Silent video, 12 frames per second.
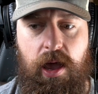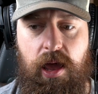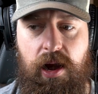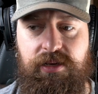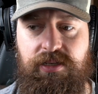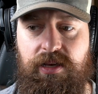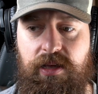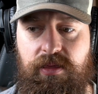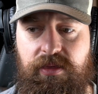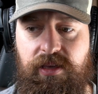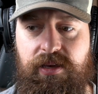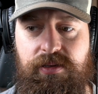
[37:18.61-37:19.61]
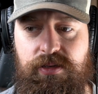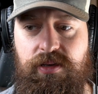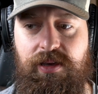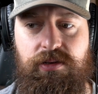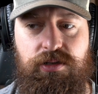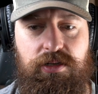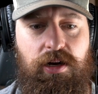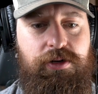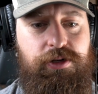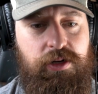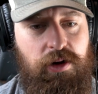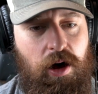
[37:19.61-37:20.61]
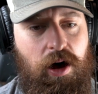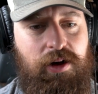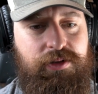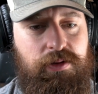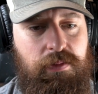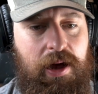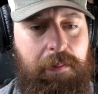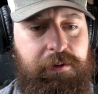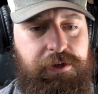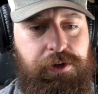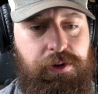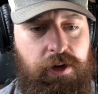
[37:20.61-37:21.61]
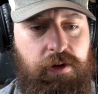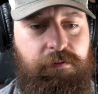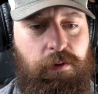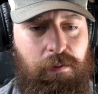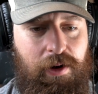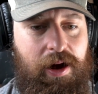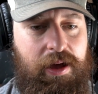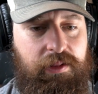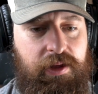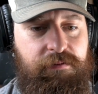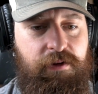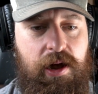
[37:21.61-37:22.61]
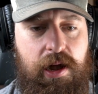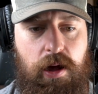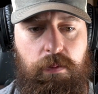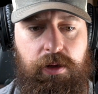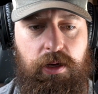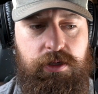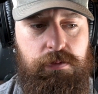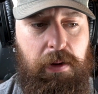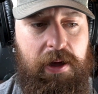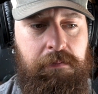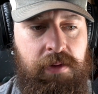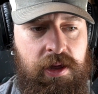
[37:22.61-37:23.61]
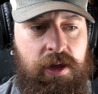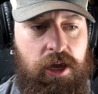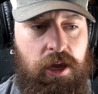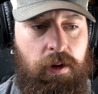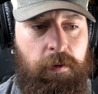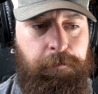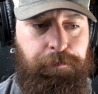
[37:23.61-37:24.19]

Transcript: and I said, this is such an awesome opportunity for where I live right now, because by me,